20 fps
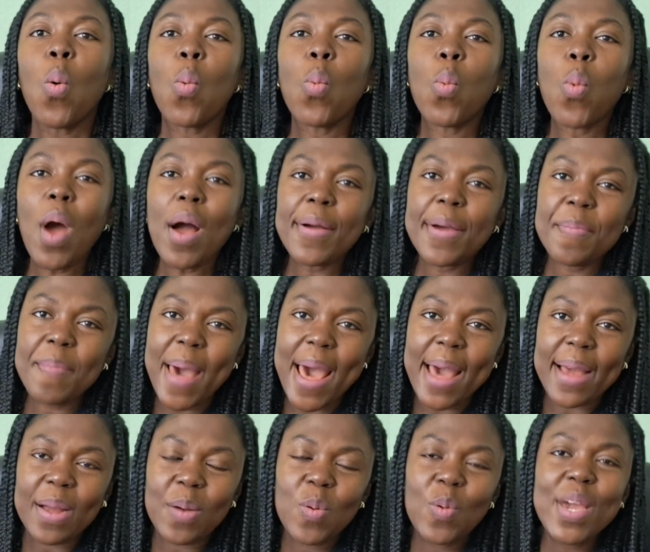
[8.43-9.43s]
Welcome
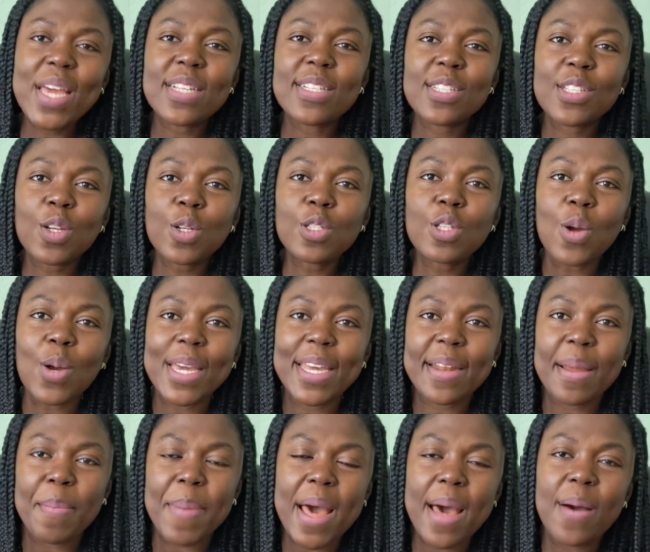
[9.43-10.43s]
back. We are still talking
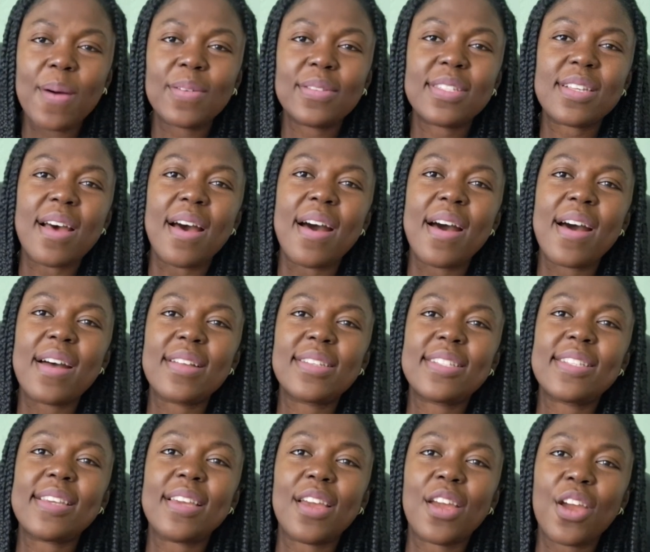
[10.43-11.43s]
about
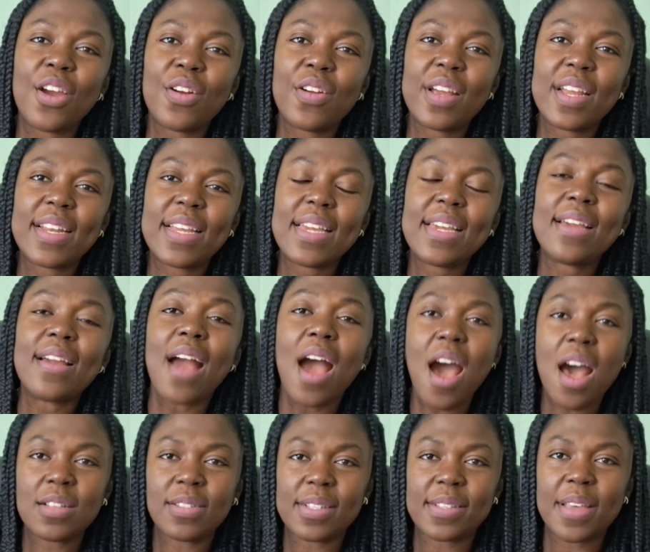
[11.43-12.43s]
security
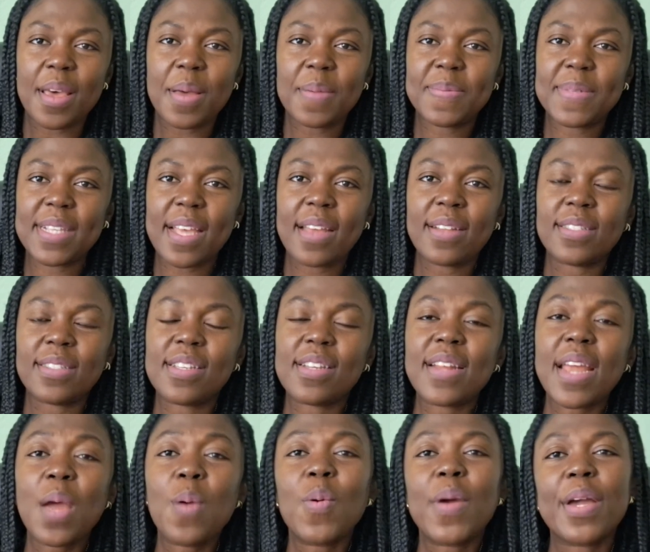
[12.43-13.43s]
concepts, and
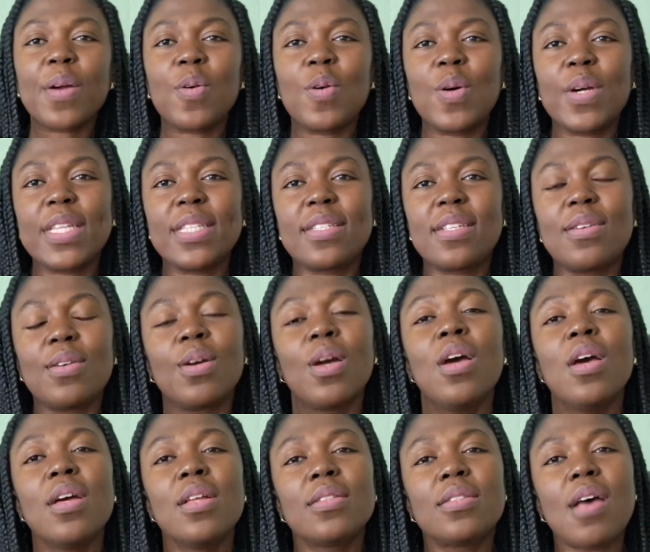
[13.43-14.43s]
today we're going to
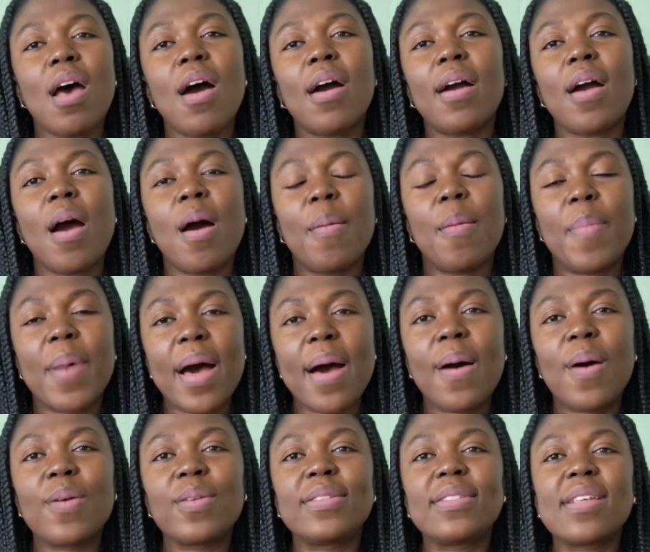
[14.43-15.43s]
talk
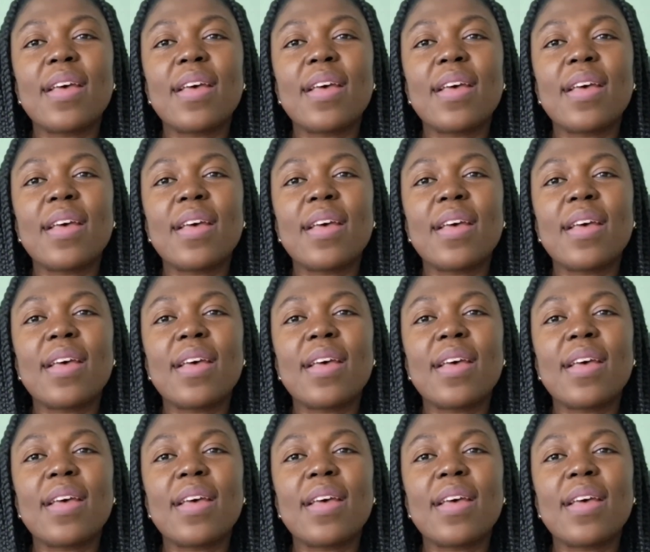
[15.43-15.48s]
about